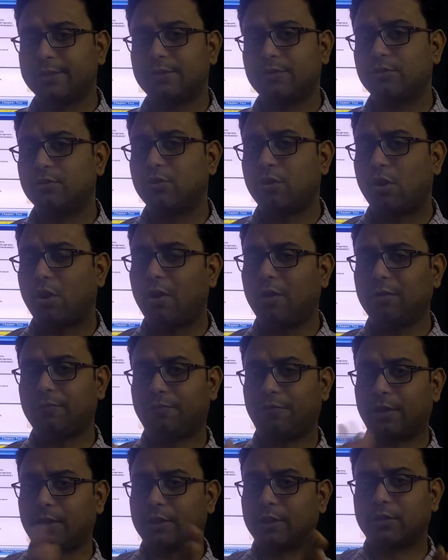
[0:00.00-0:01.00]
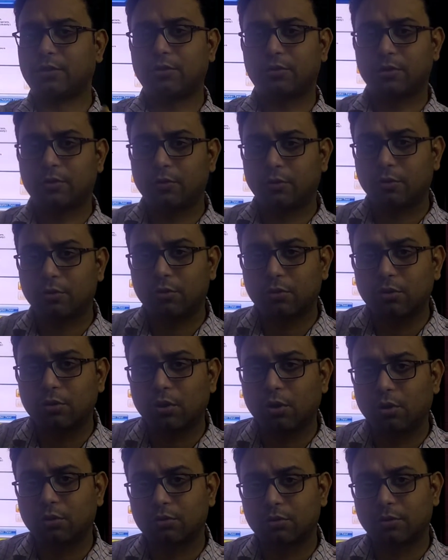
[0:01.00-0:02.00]
is not for the
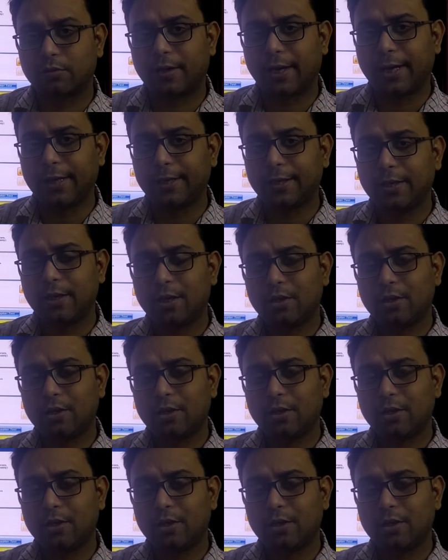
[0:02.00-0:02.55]
growth, right?